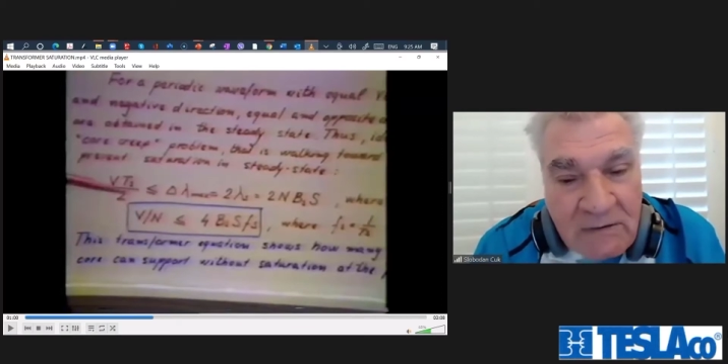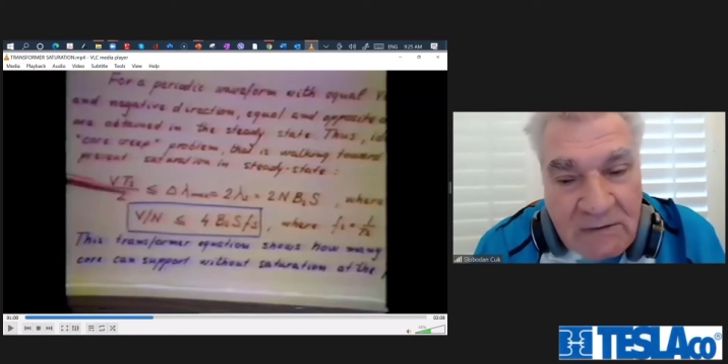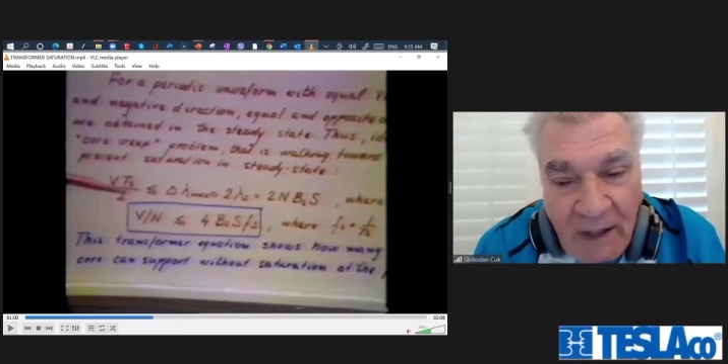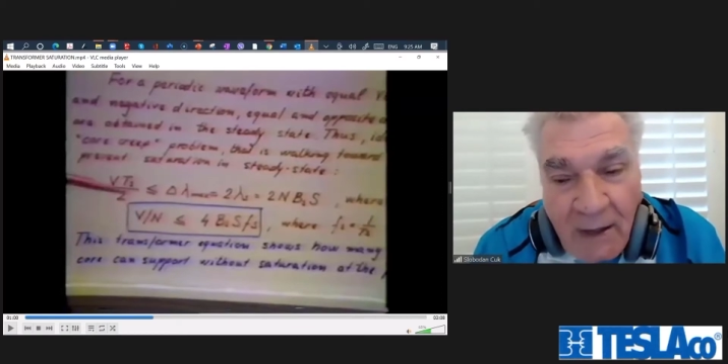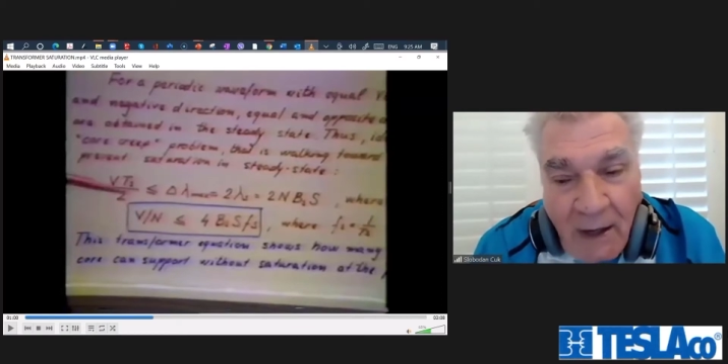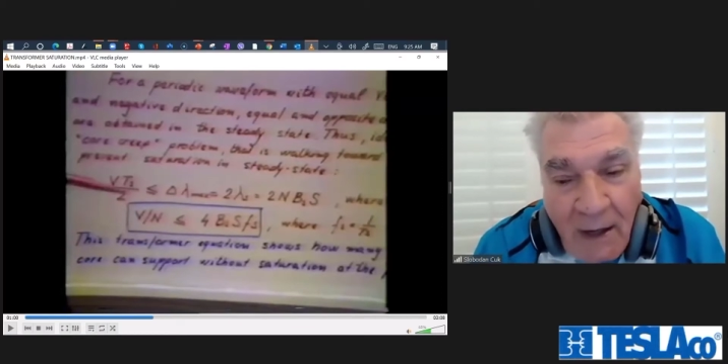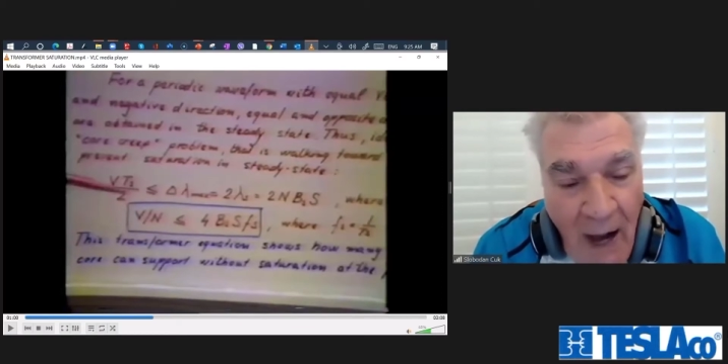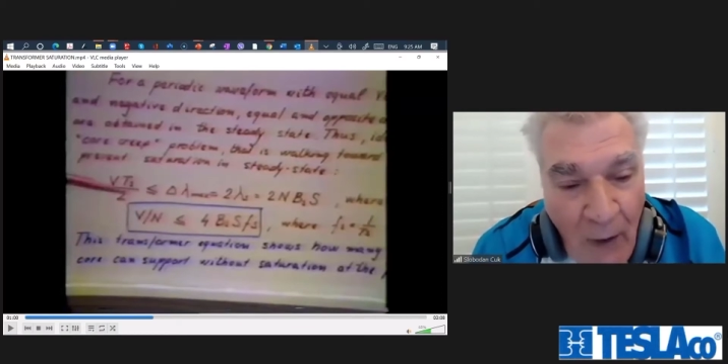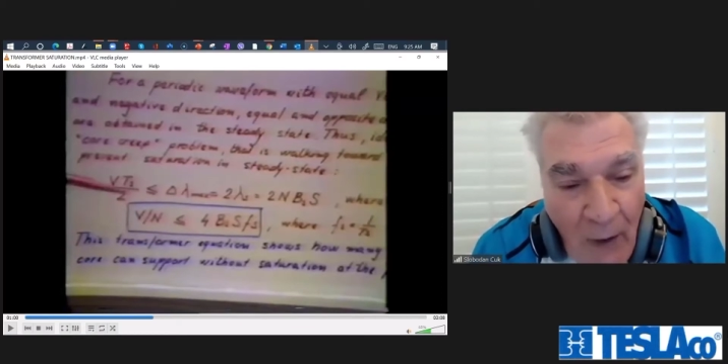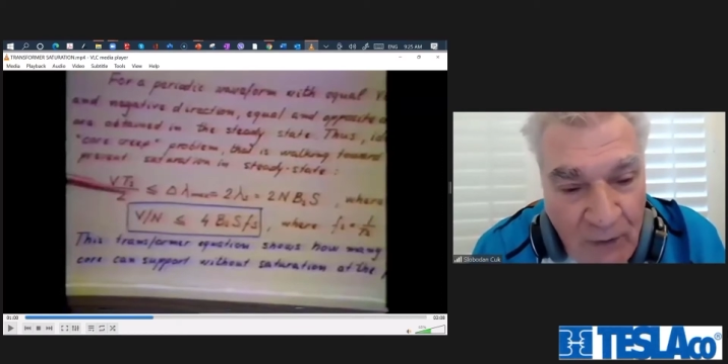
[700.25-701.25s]
thing
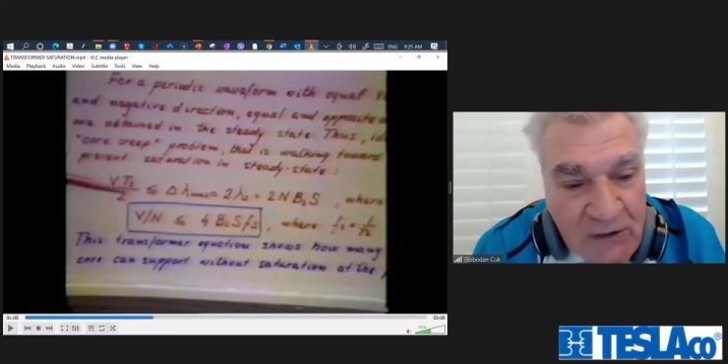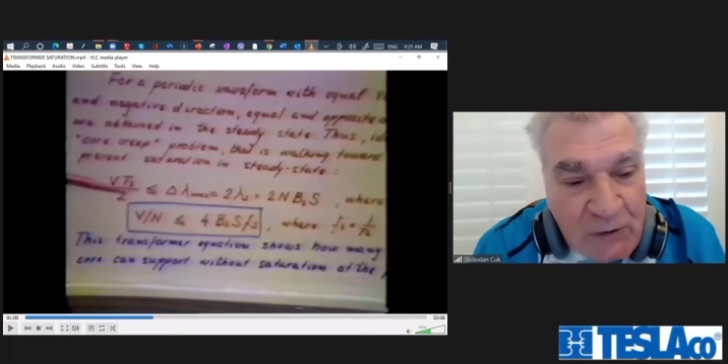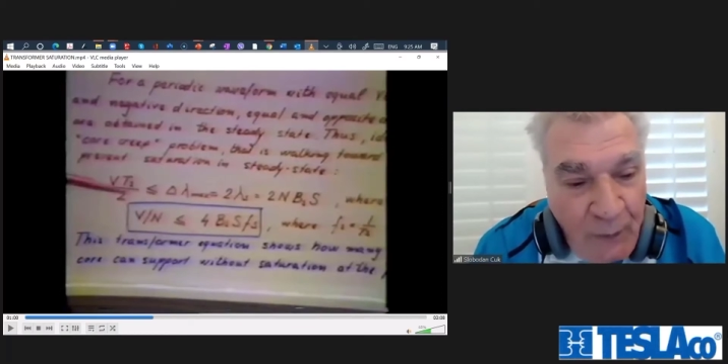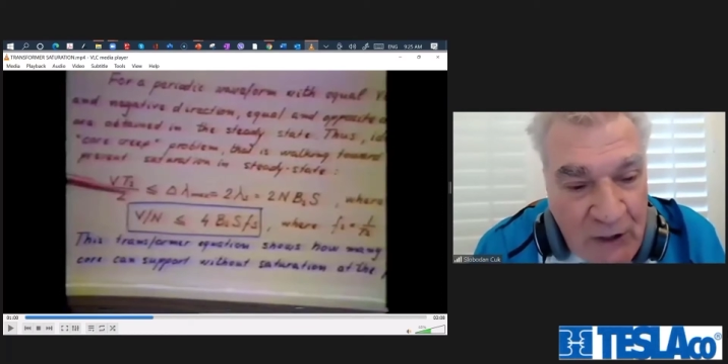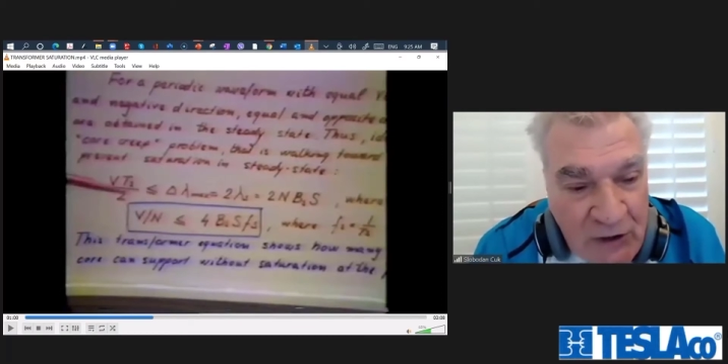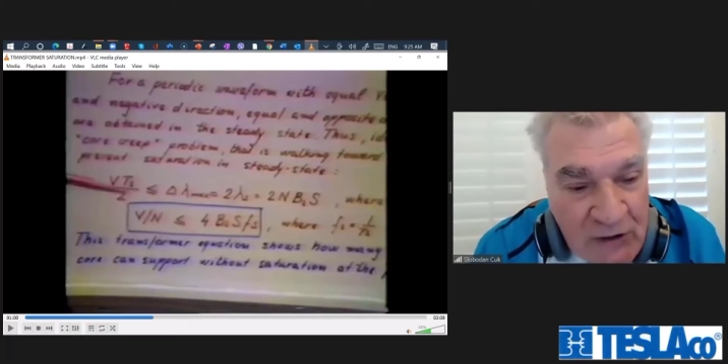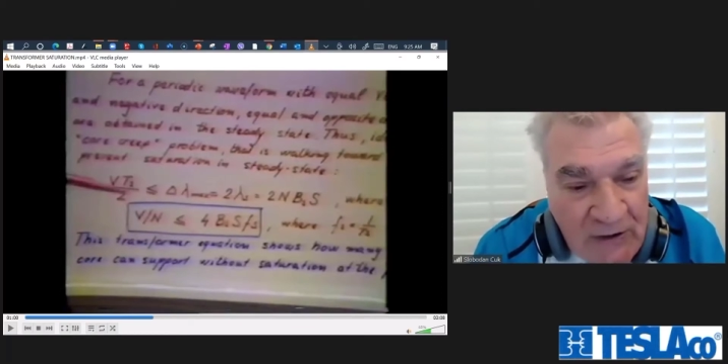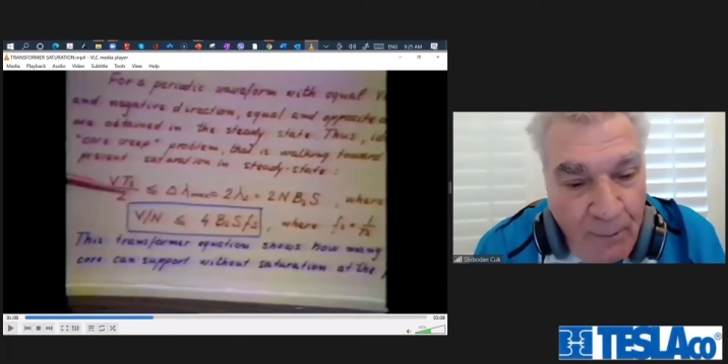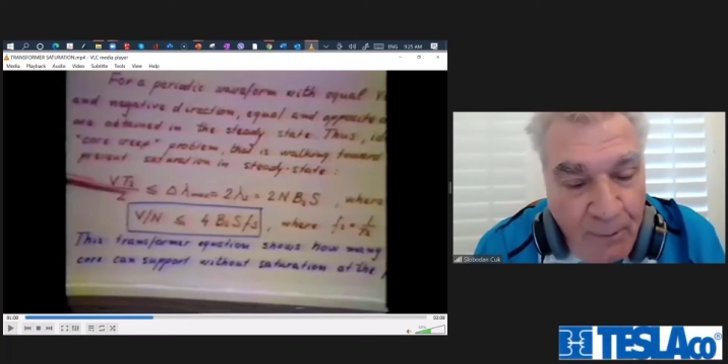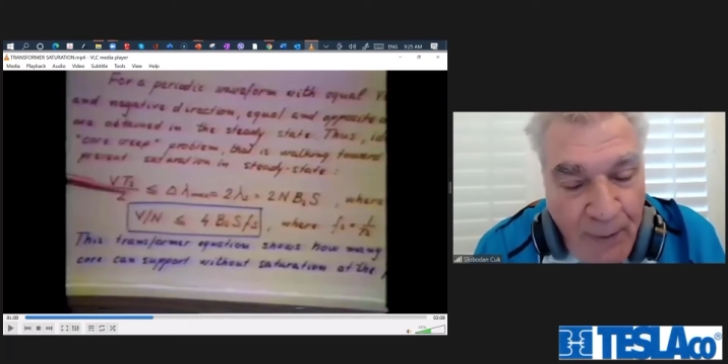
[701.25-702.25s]
around it, switches,
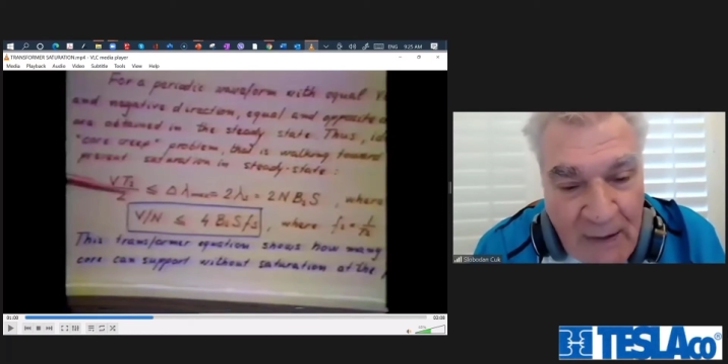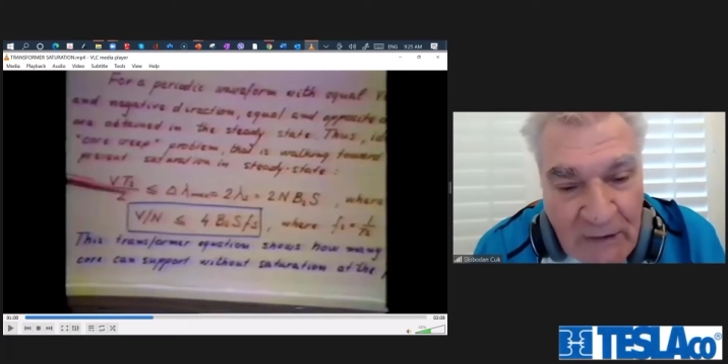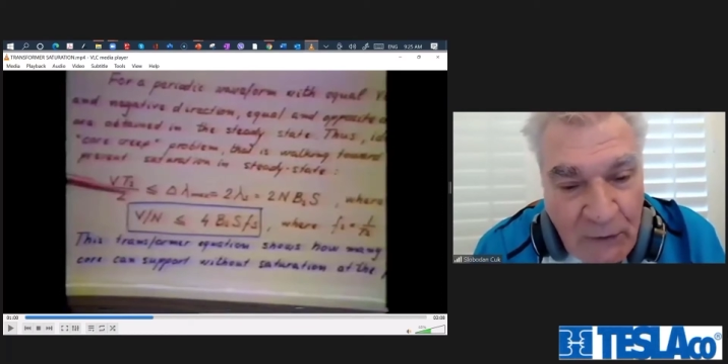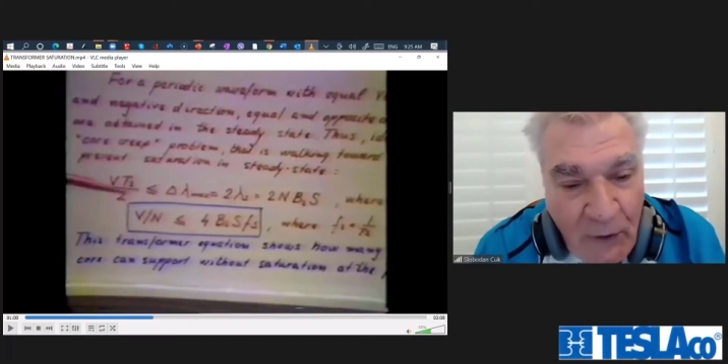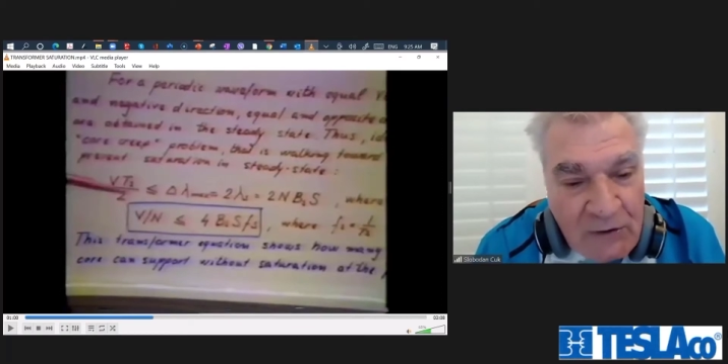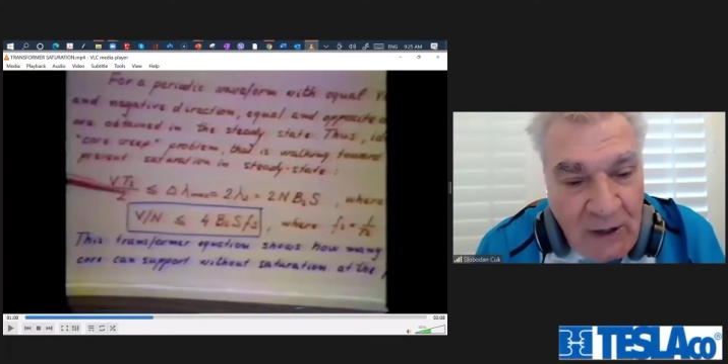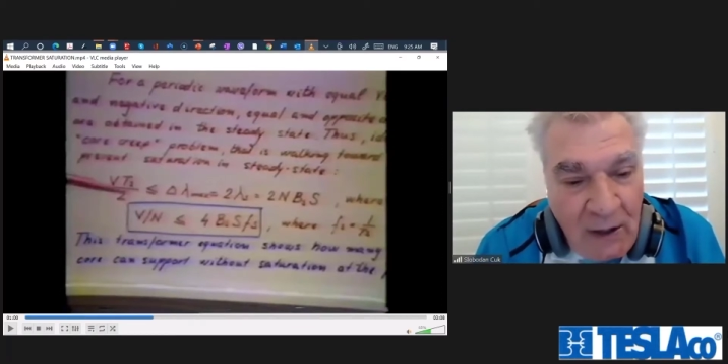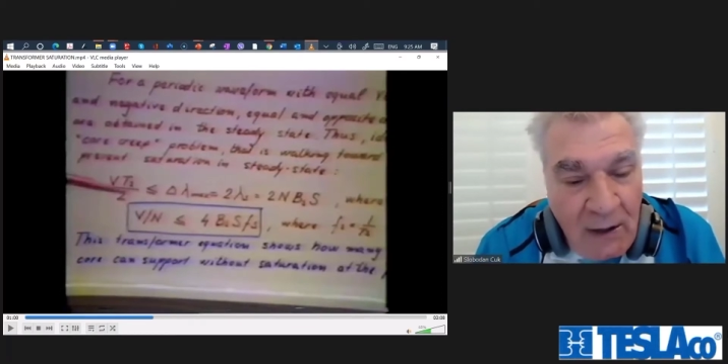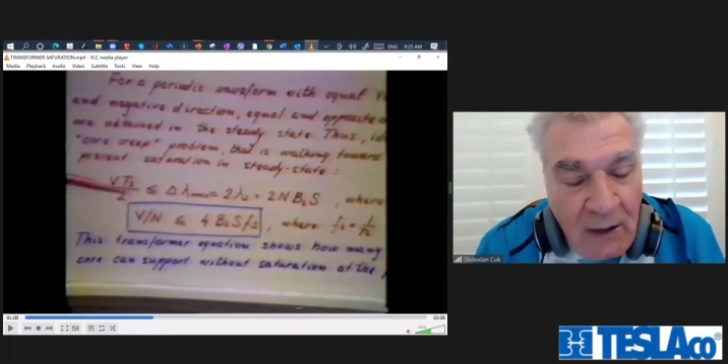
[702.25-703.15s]
capacitors, and